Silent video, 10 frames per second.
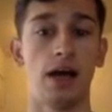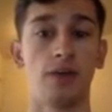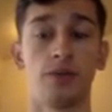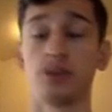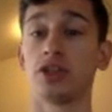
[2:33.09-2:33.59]

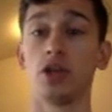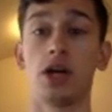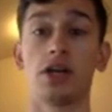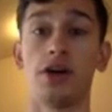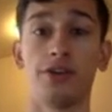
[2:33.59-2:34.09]
There's a
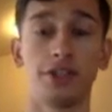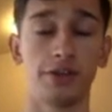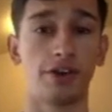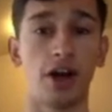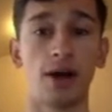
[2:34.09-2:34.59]
lot of other
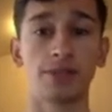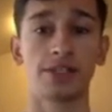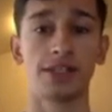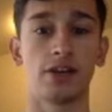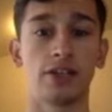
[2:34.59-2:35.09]
different
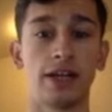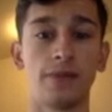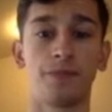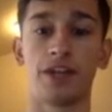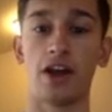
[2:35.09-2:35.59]
options out
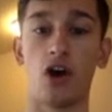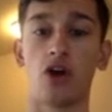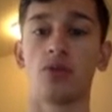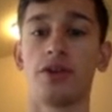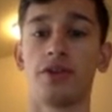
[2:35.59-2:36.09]
there. They
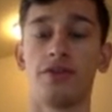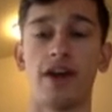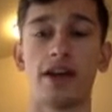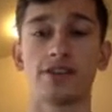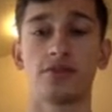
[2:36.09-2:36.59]
are one of the
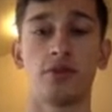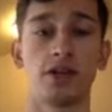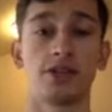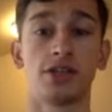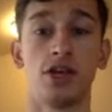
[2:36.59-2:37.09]
faster
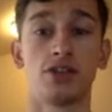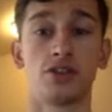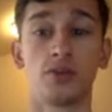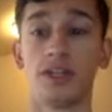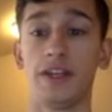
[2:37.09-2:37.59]
ones, so
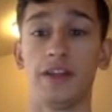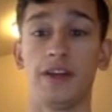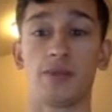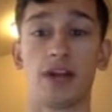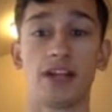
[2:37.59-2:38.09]
really their
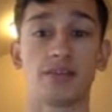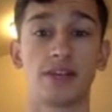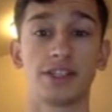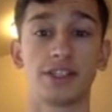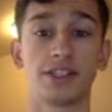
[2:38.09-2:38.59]
price
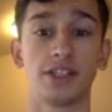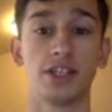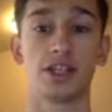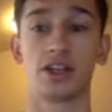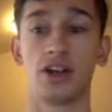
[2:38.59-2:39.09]
ranges
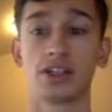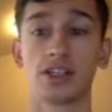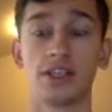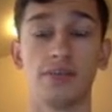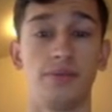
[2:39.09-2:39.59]
could
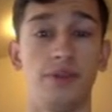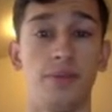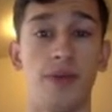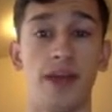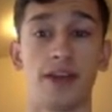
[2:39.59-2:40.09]
honestly
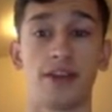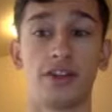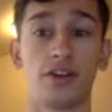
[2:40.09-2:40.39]
depend.